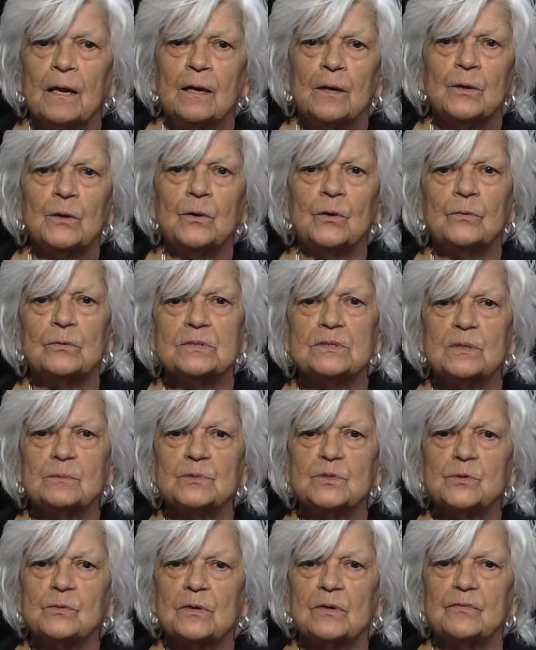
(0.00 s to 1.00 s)
you know, some
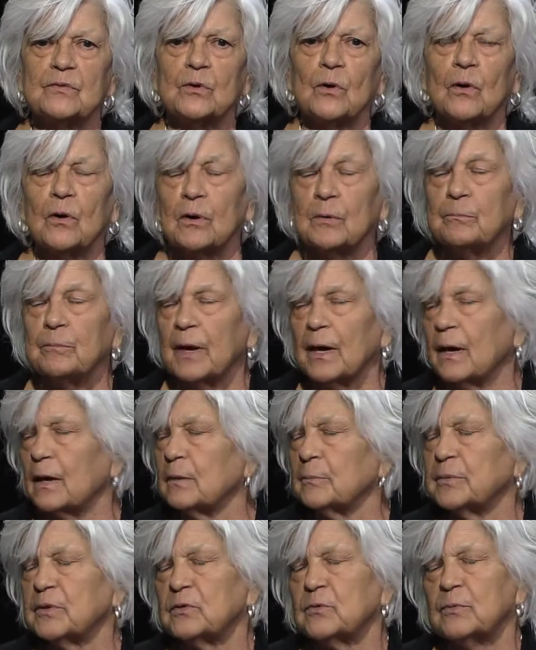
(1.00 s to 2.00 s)
sort of an armed battle
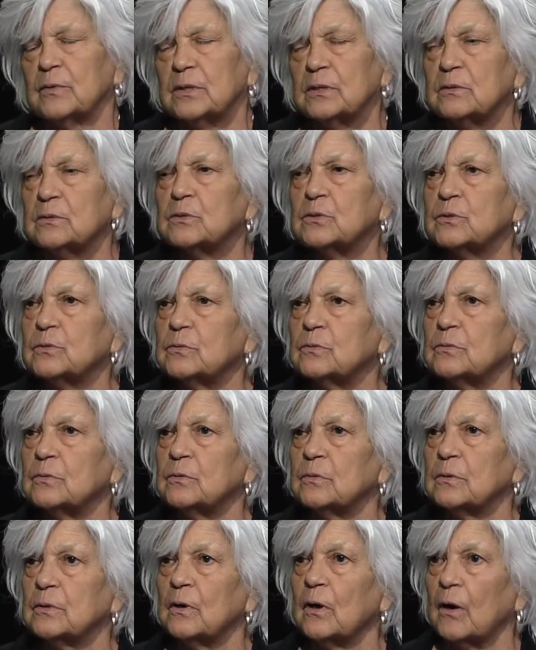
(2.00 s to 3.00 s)
between two
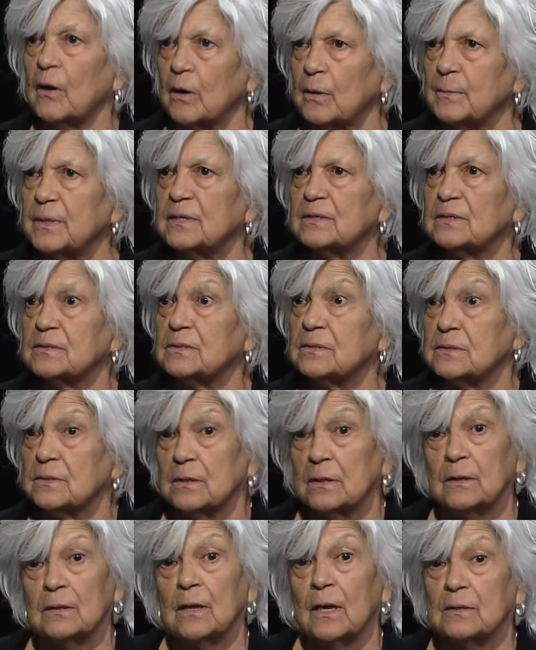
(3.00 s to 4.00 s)
armies,
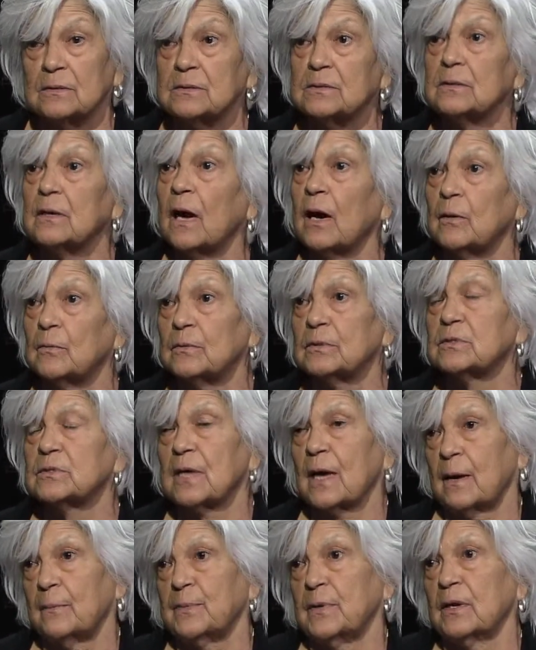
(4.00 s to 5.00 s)
and that's not what's
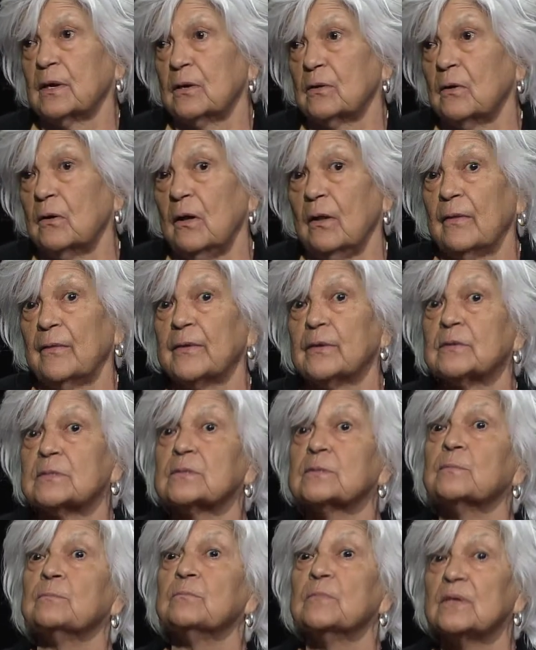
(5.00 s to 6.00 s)
happening at all. There
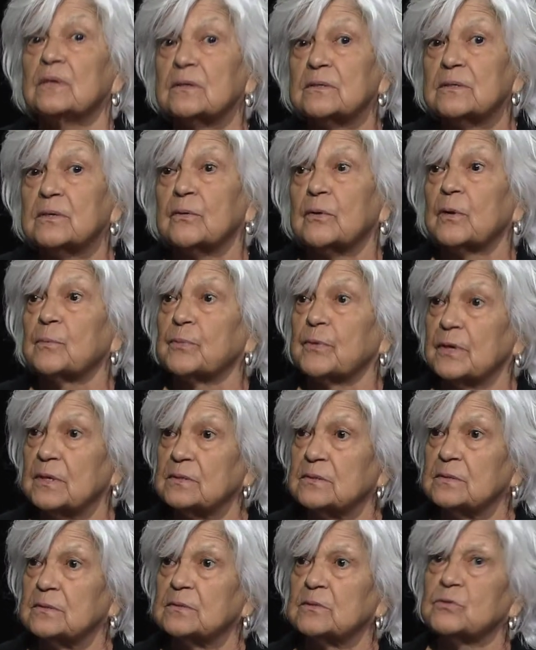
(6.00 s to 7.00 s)
is a military
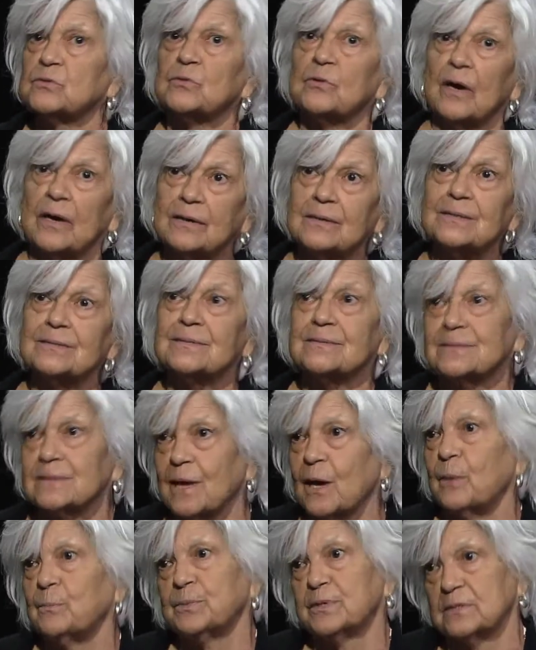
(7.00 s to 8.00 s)
presence trying to
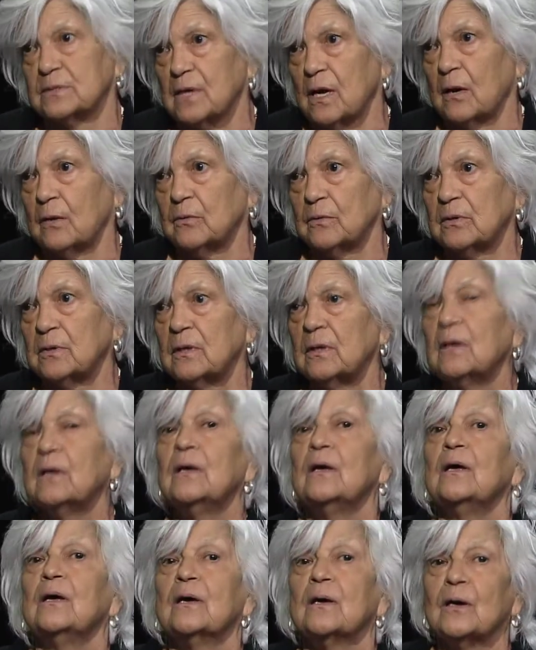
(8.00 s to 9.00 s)
stamp us out,
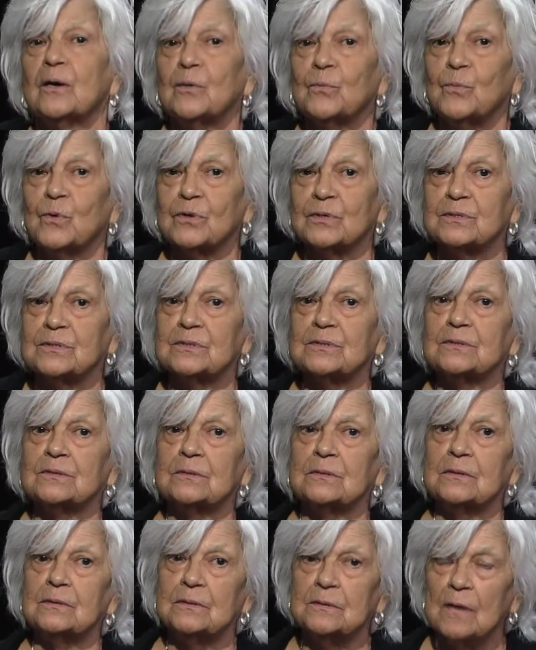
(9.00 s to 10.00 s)
and we're
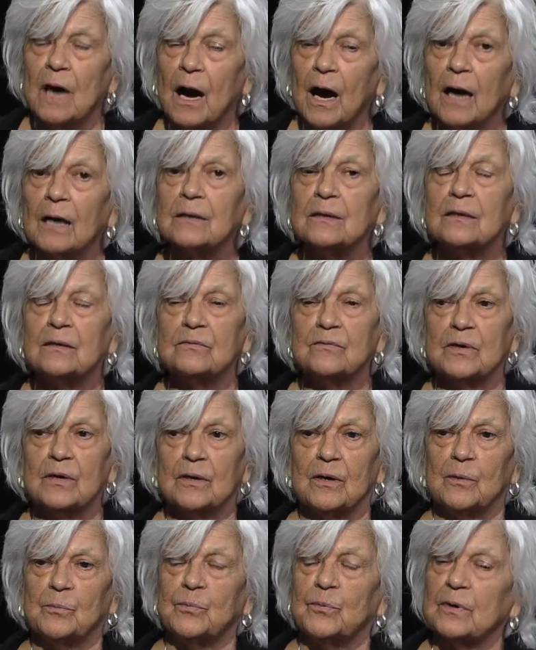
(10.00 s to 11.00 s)
not giving
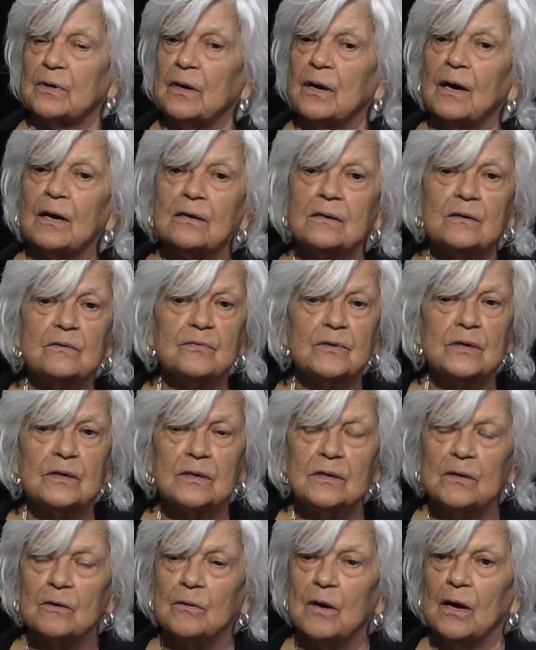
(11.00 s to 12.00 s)
up, we're not giving
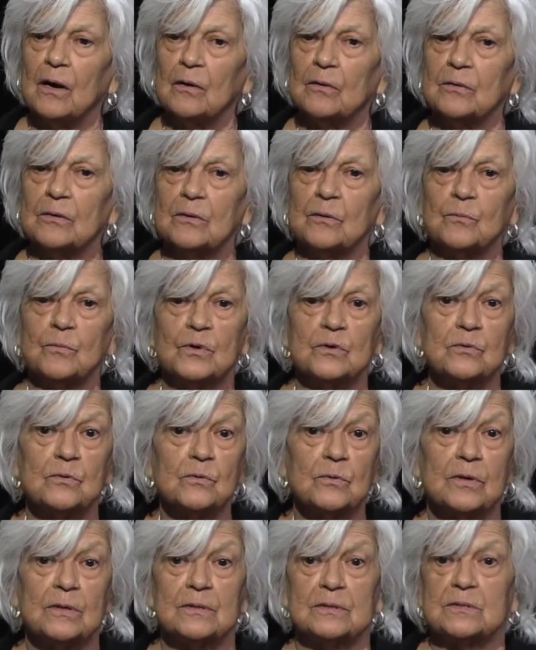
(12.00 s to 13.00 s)
any ground, and we're
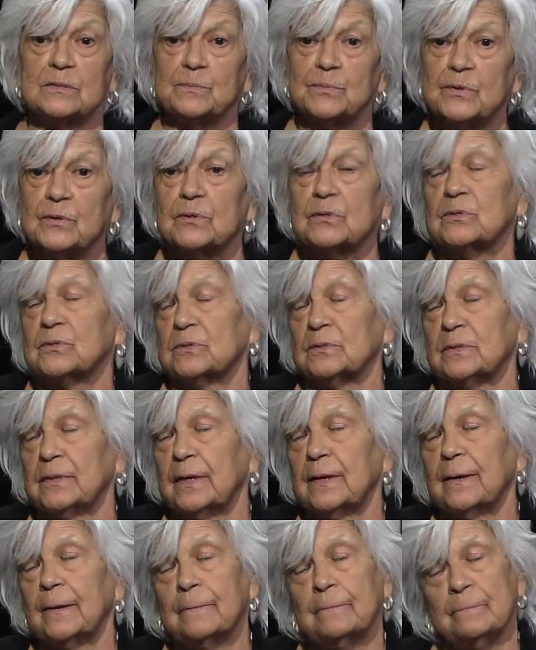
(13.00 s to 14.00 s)
doing it
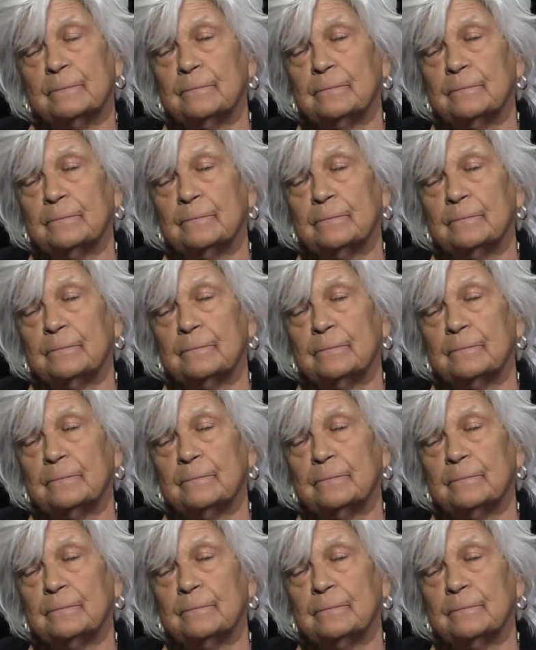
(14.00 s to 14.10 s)
spiritually.